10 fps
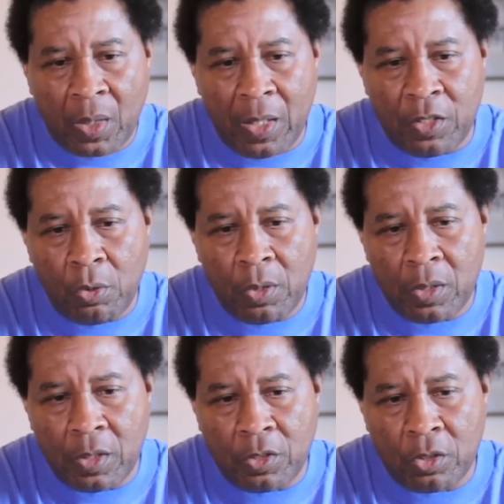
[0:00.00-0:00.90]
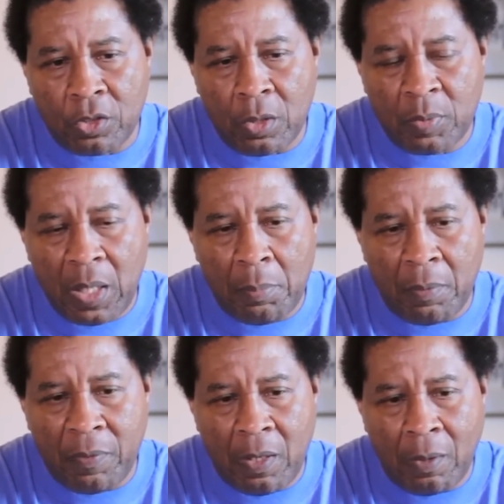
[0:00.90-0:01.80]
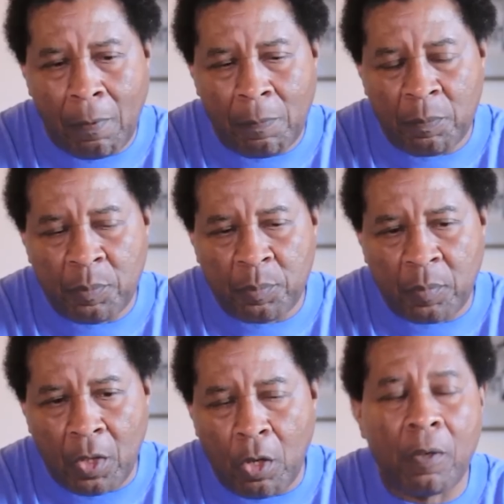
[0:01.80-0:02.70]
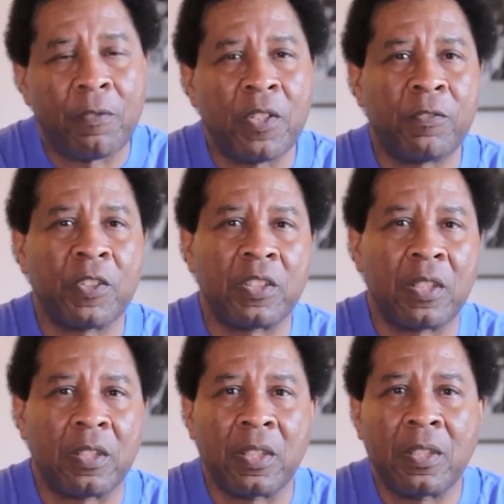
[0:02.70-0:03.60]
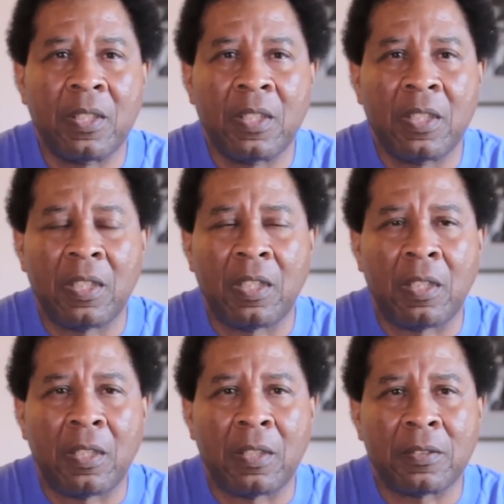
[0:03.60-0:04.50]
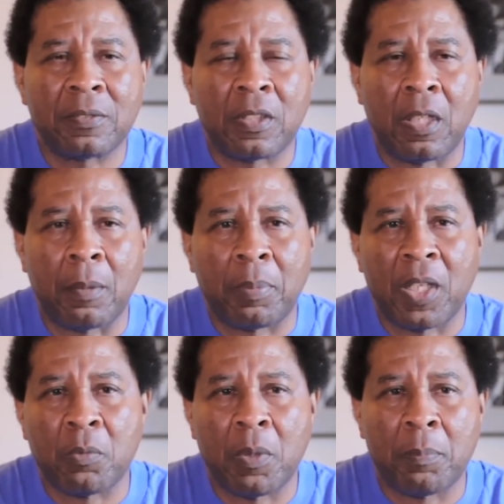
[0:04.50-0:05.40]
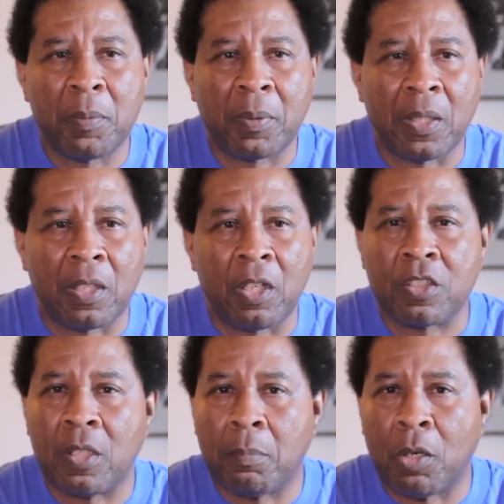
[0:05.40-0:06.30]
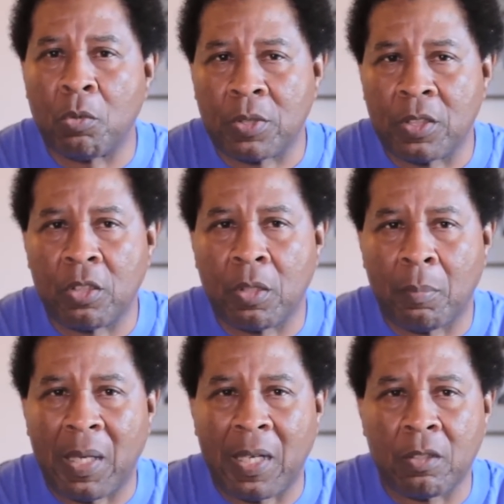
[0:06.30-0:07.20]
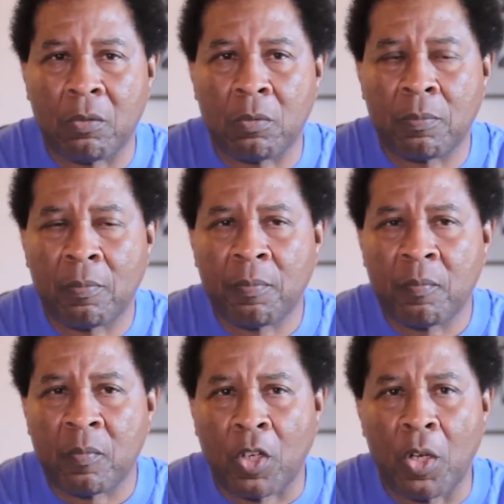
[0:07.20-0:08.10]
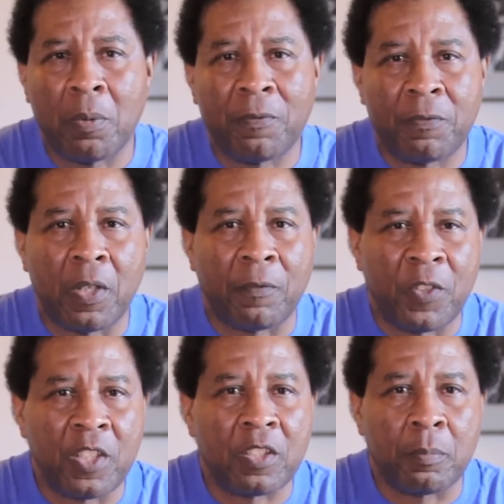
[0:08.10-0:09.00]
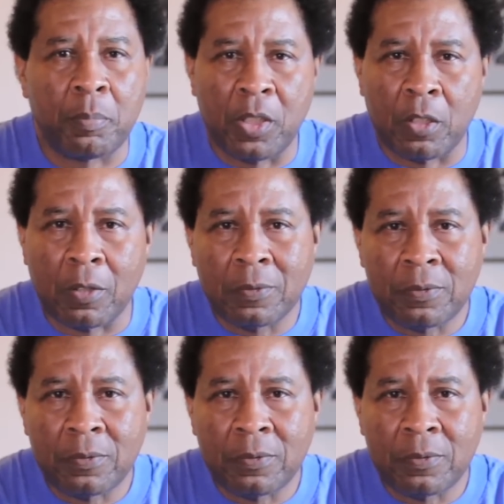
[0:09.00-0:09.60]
and turning it into some type of uh, um, RV facility, uh, a place where people can launch their boats into the bayou, or even a fishing pier.